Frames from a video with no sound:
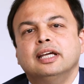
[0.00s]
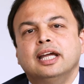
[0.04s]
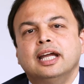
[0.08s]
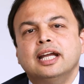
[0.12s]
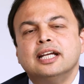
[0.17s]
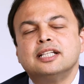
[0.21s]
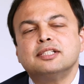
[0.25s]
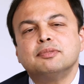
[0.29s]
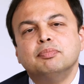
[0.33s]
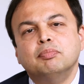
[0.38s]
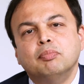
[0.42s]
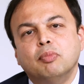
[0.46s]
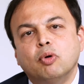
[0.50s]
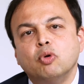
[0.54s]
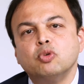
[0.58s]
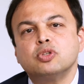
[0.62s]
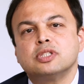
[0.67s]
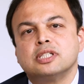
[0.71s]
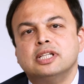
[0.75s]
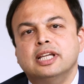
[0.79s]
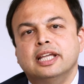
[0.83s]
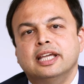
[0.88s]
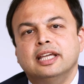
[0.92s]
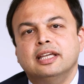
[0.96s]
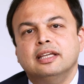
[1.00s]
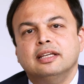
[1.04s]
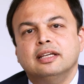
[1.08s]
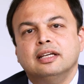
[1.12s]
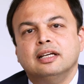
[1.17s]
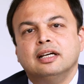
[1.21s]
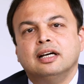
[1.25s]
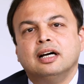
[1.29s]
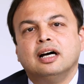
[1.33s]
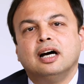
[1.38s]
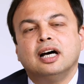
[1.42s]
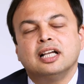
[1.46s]
it's mostly
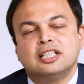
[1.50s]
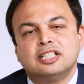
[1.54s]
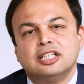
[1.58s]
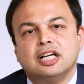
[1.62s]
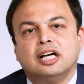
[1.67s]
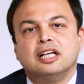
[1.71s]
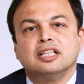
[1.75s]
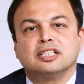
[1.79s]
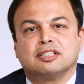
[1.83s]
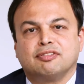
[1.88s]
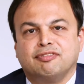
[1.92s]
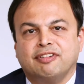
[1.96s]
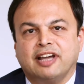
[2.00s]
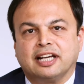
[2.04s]
a chance